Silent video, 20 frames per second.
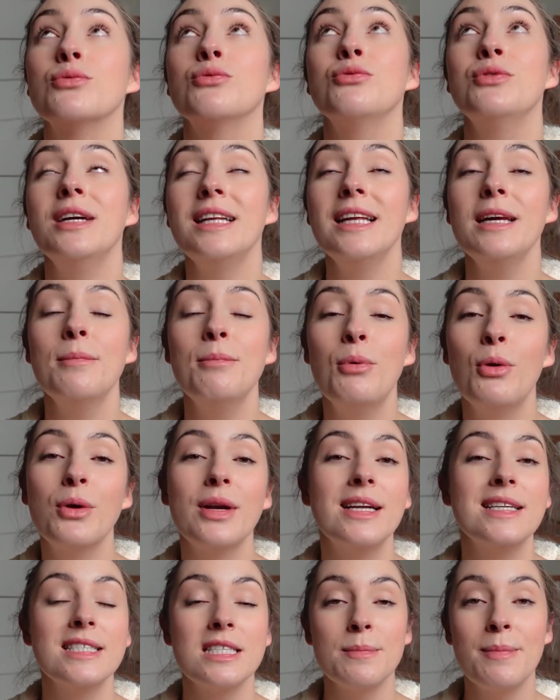really
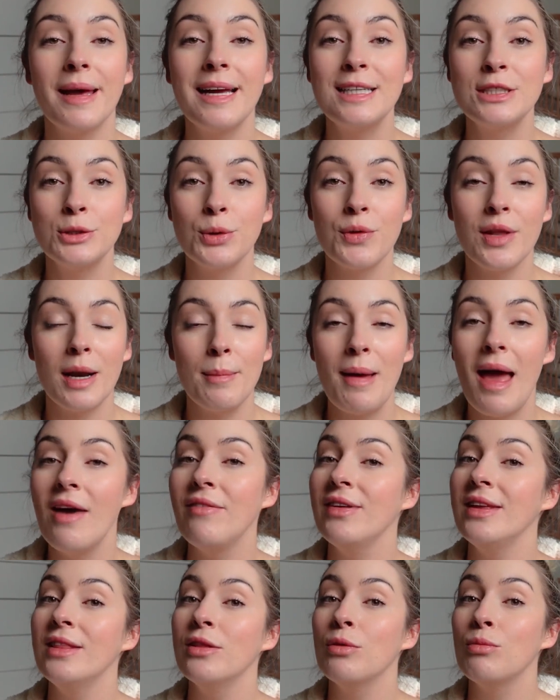important to make sure that I'm
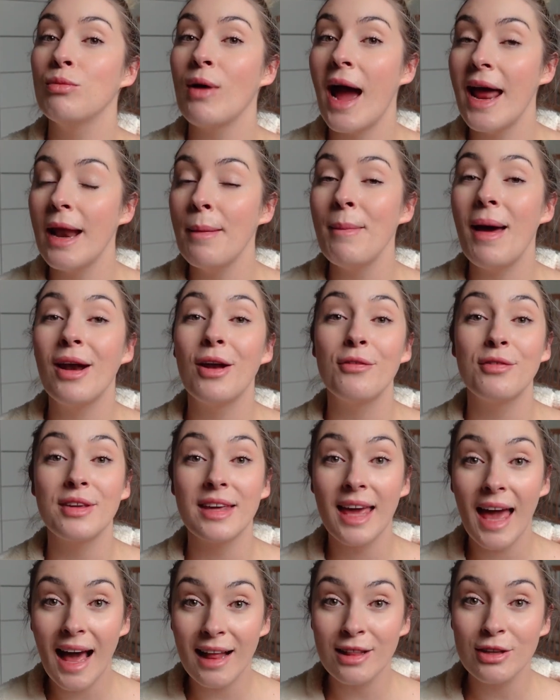having the right amount of
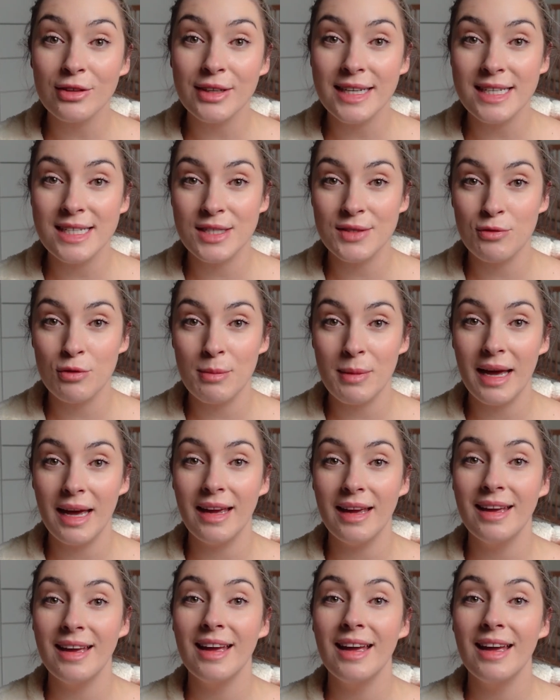calories for me.